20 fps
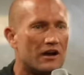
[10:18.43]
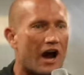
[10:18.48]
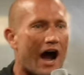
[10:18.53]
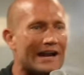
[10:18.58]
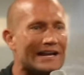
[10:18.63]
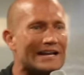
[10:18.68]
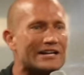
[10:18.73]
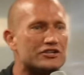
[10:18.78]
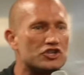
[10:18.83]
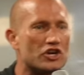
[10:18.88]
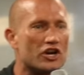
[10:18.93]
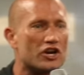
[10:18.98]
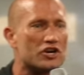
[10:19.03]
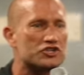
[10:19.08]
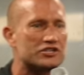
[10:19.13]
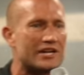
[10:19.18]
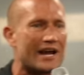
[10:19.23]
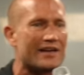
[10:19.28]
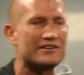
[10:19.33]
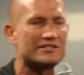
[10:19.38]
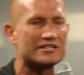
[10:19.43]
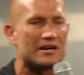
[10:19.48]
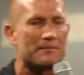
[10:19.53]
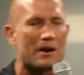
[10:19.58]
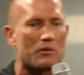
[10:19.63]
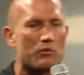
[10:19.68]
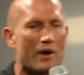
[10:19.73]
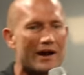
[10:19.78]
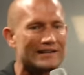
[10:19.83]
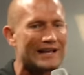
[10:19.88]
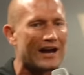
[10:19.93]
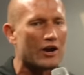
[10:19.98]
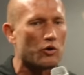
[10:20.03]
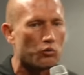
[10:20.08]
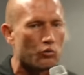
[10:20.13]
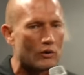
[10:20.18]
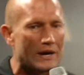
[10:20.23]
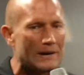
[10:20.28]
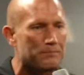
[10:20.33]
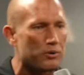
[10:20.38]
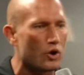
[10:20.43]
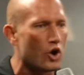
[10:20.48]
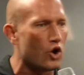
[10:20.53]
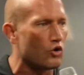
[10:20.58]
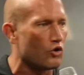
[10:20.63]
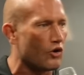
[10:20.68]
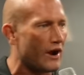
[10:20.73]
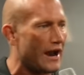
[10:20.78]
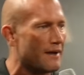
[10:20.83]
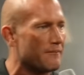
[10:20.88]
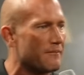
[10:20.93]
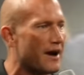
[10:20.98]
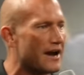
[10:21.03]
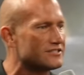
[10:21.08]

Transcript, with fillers: I need you to understand this. Everybody write down reprogram.